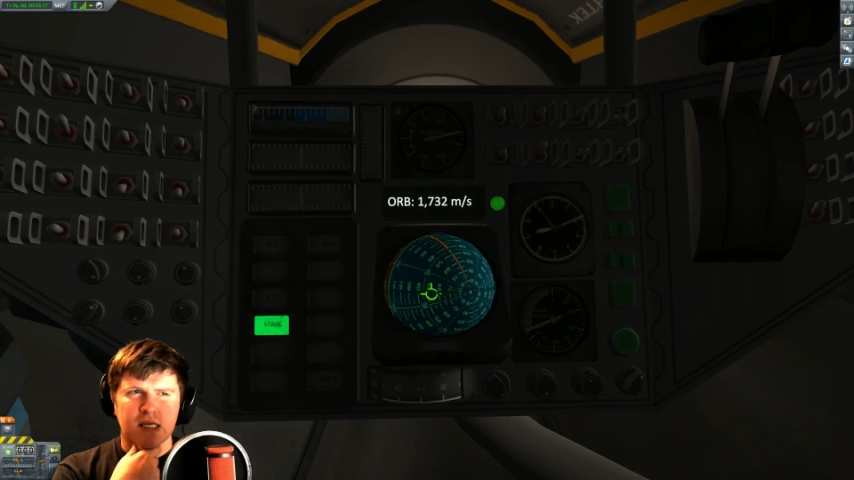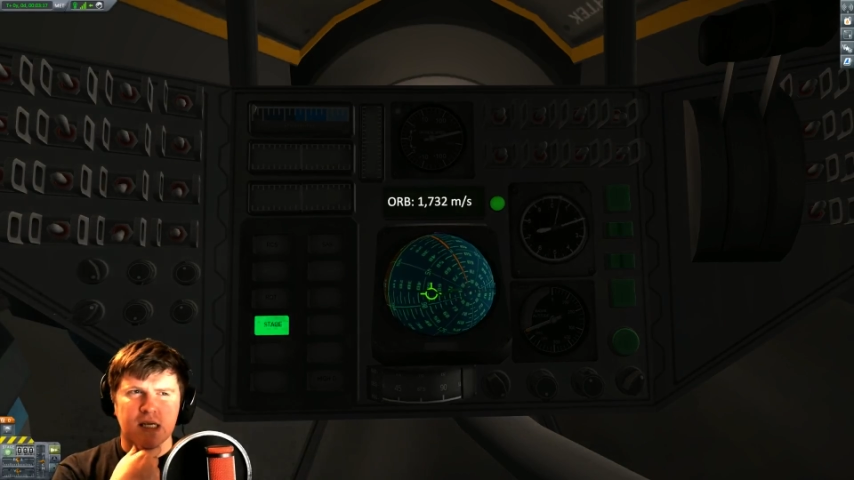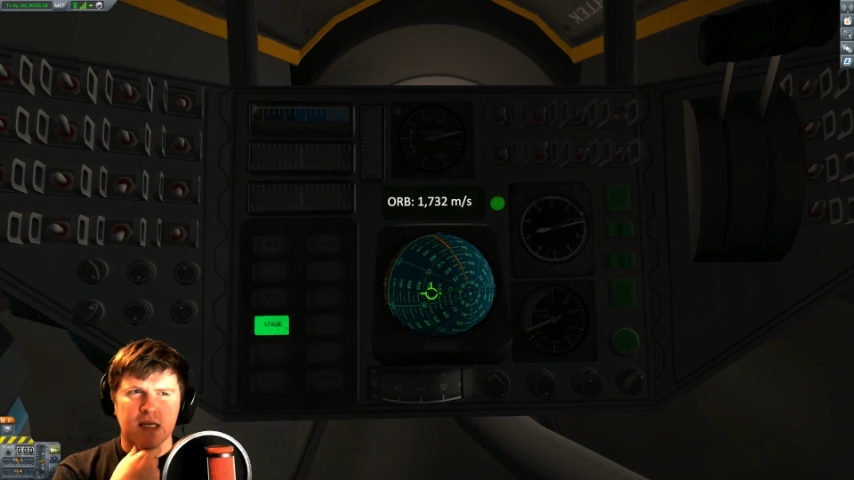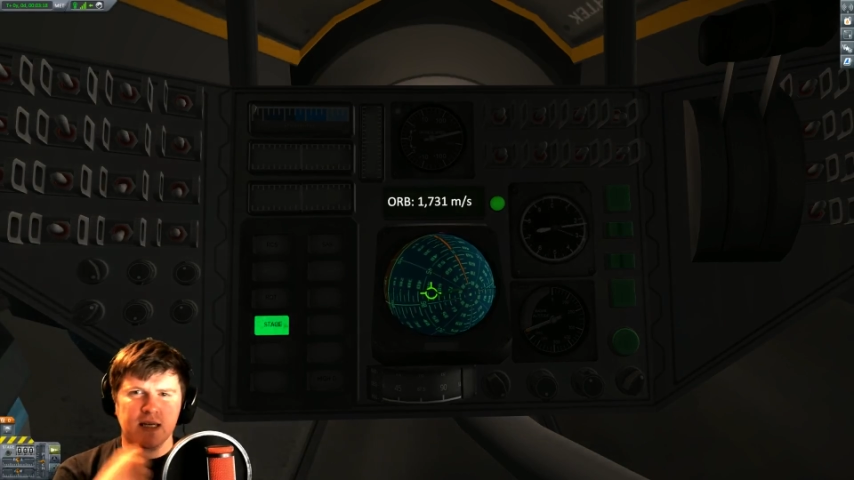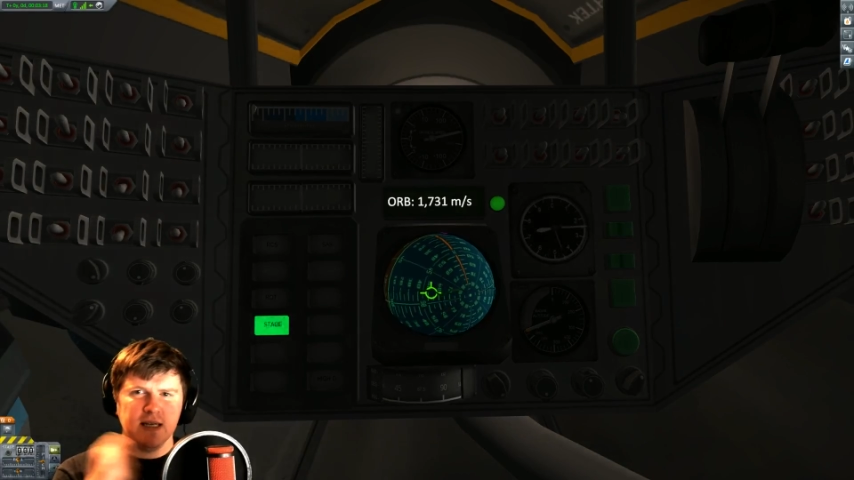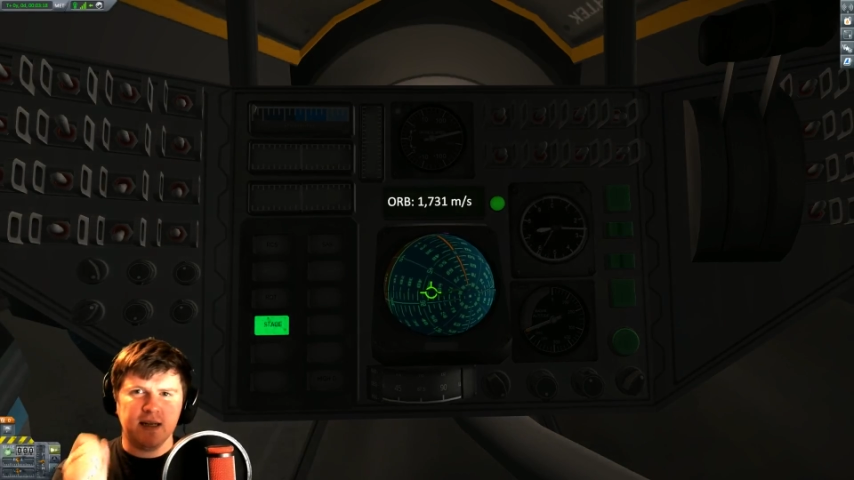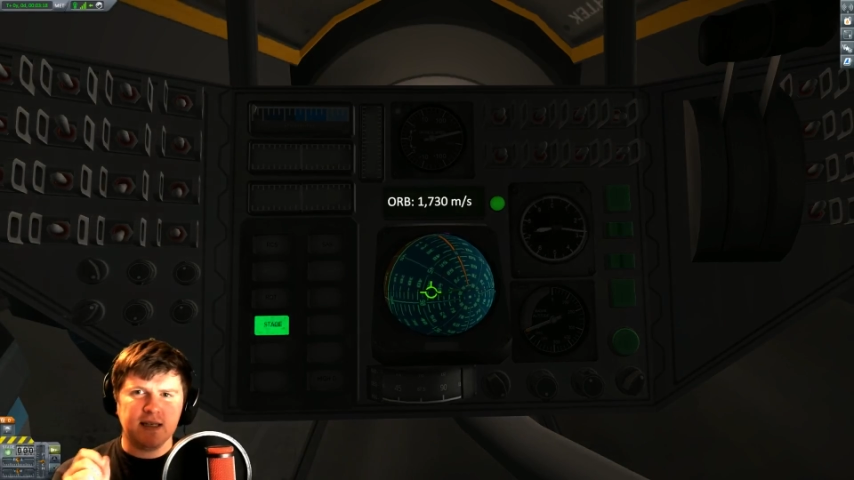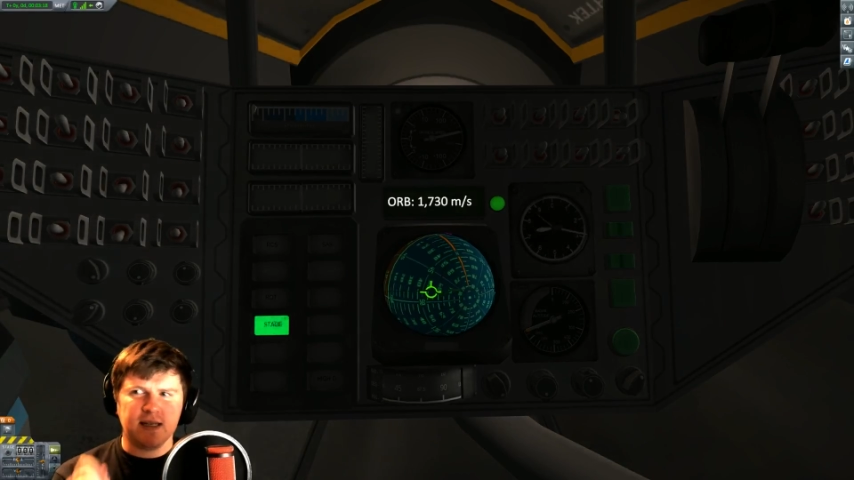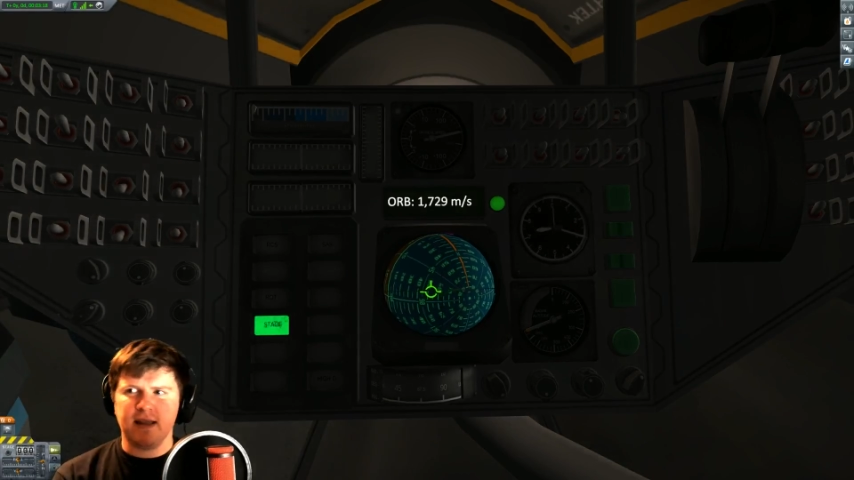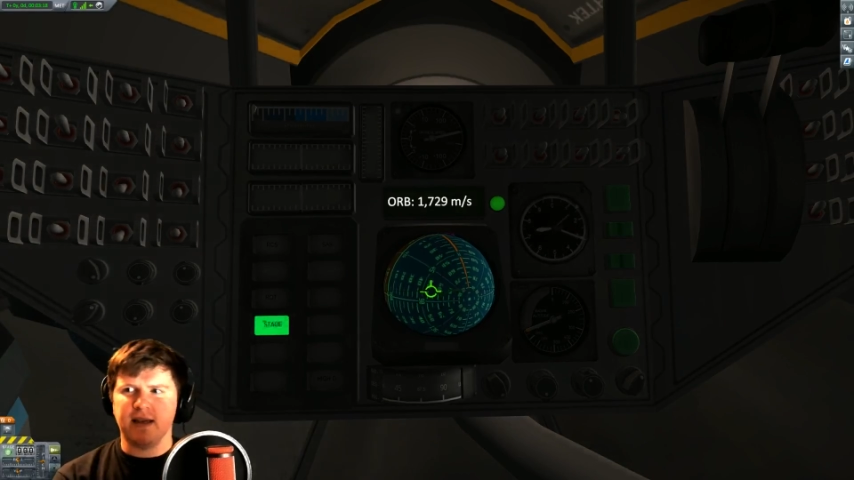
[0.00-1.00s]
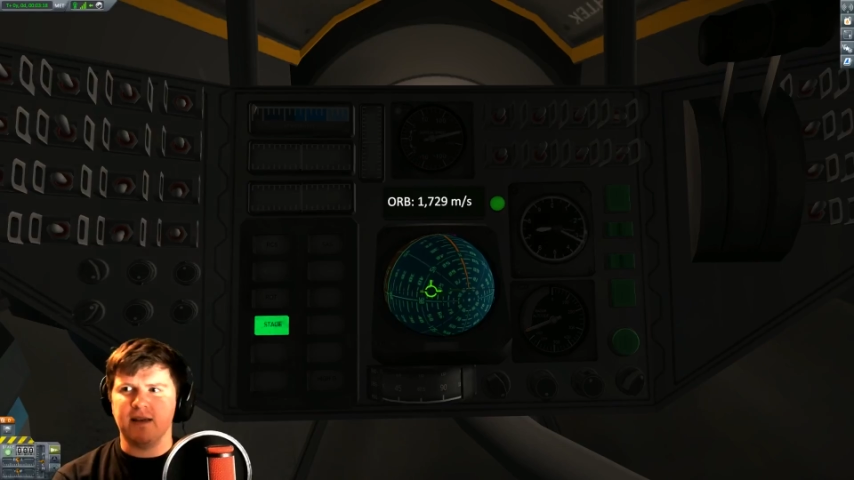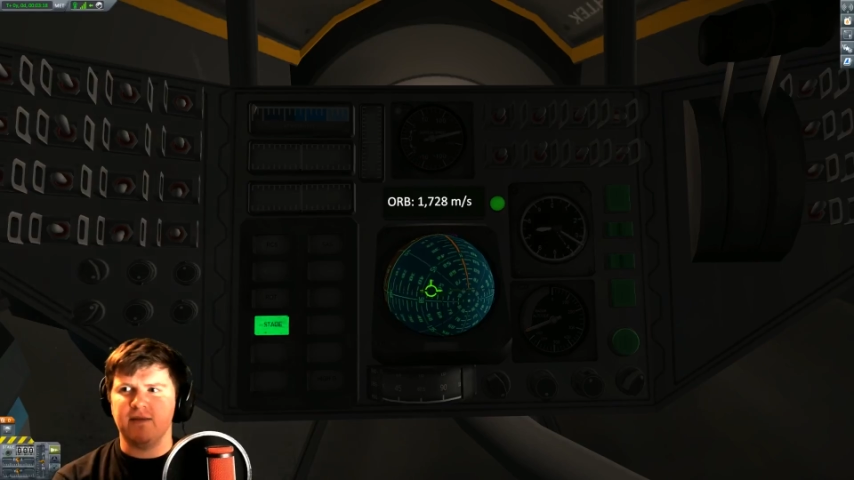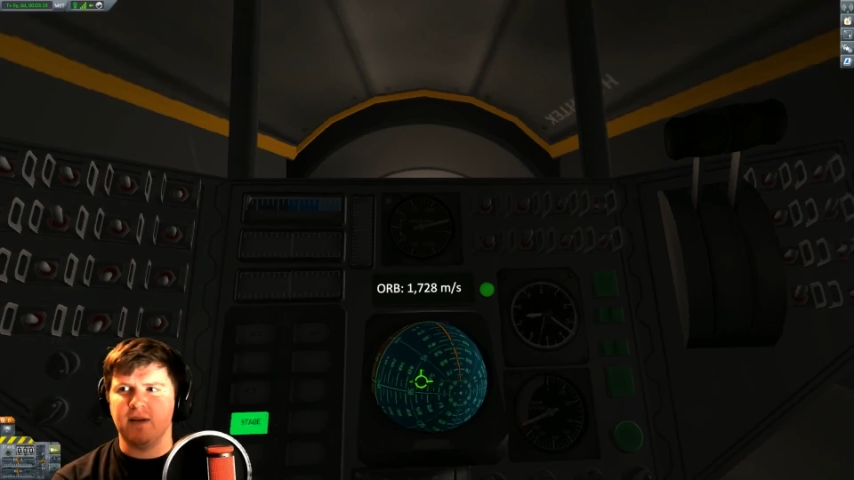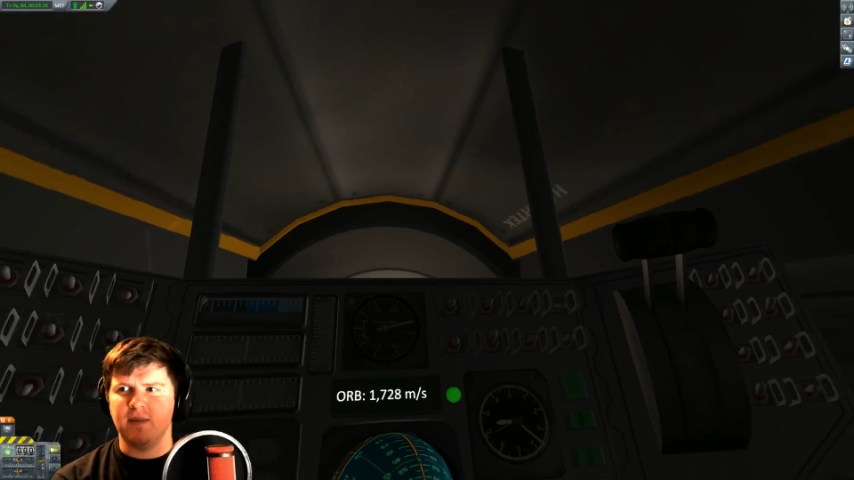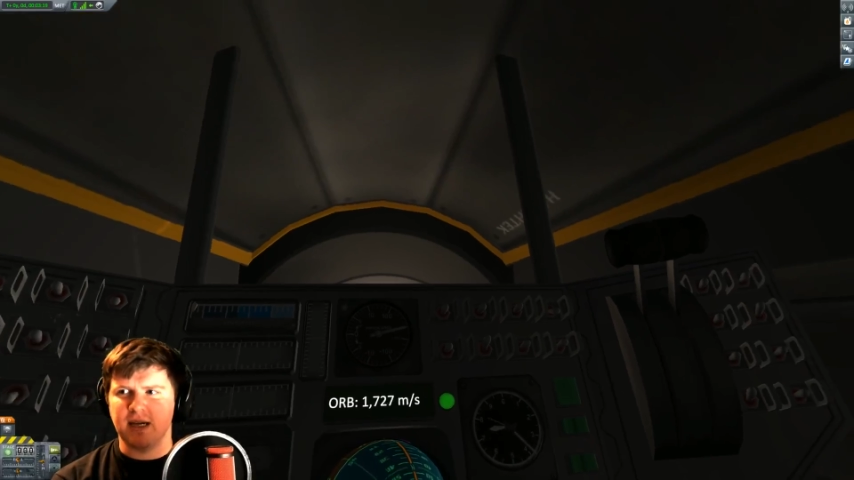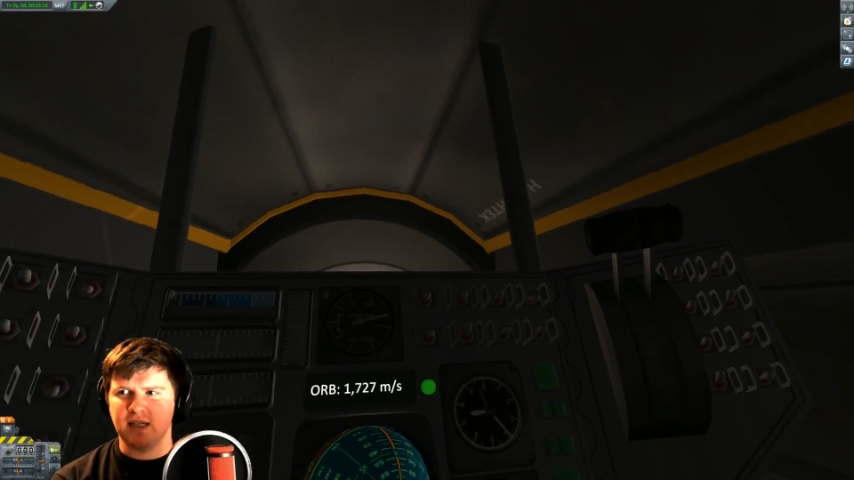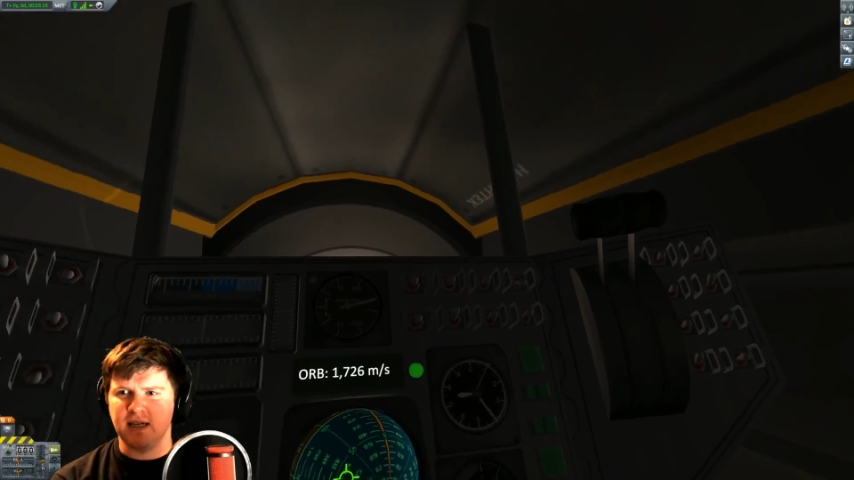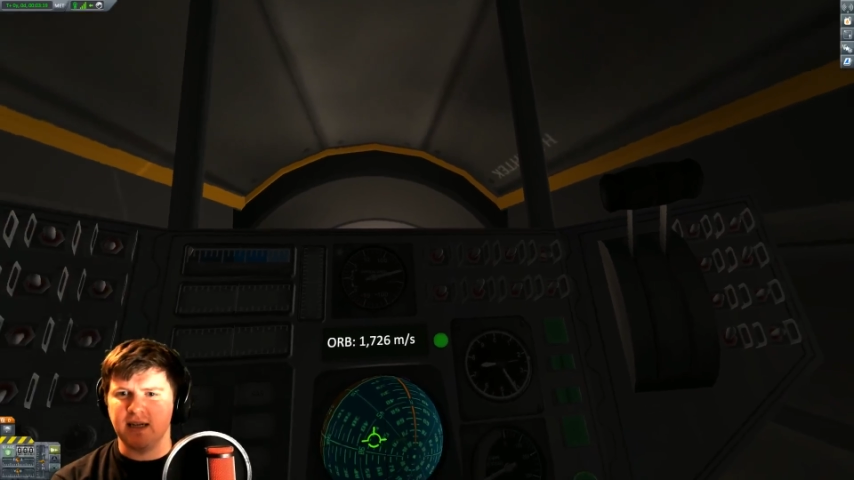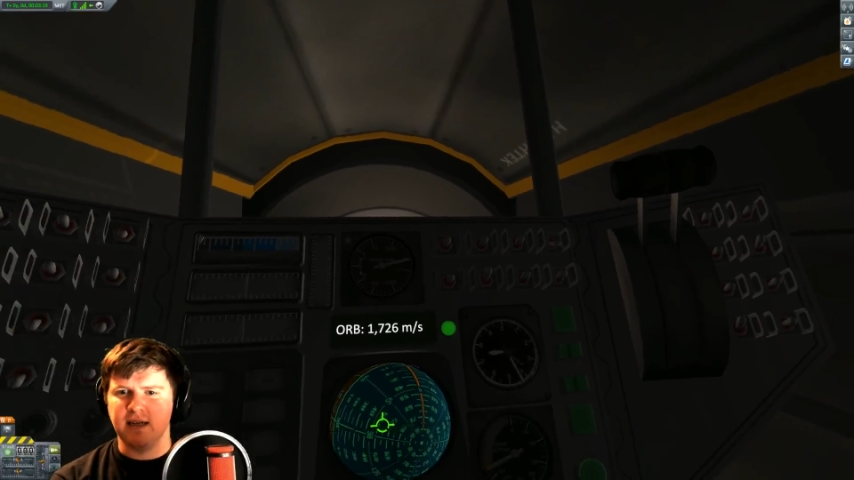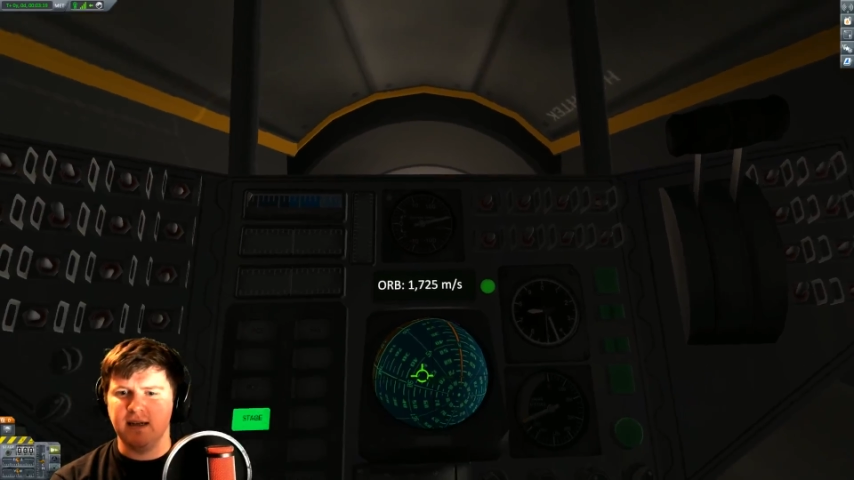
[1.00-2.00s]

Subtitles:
It is, I think, if I'm actually